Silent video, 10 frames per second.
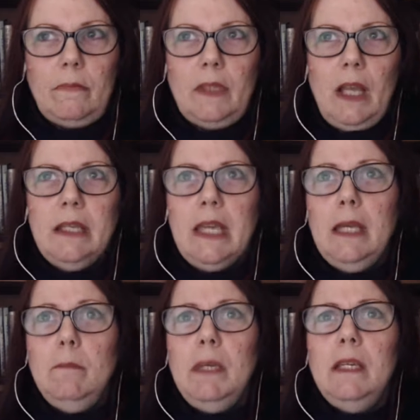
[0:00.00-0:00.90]
I
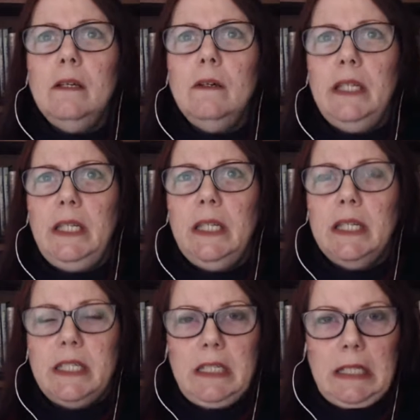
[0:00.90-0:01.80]
came here in
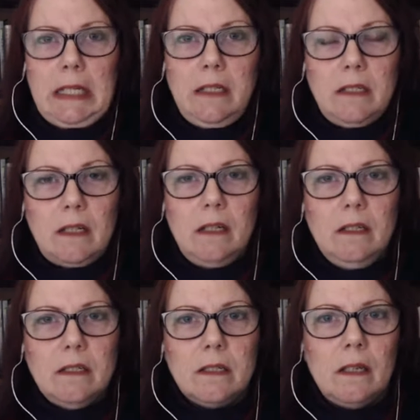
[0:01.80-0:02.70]

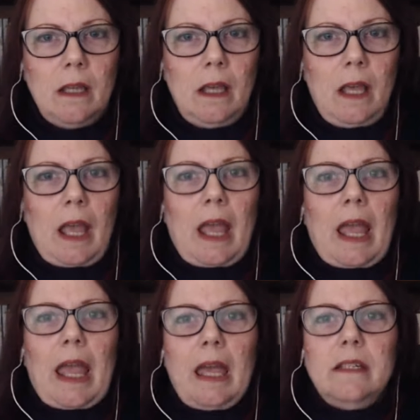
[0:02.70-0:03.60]
1986,
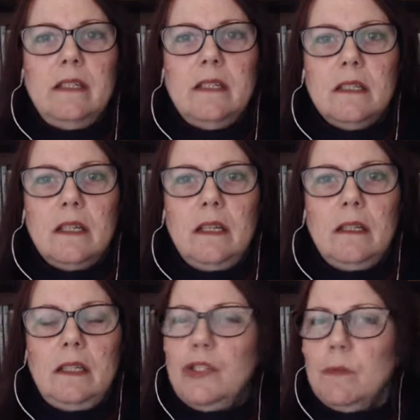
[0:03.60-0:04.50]
and
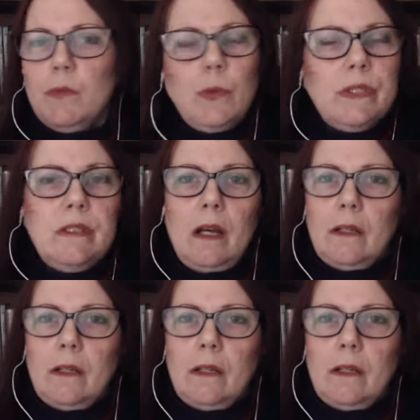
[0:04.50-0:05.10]
Egypt was not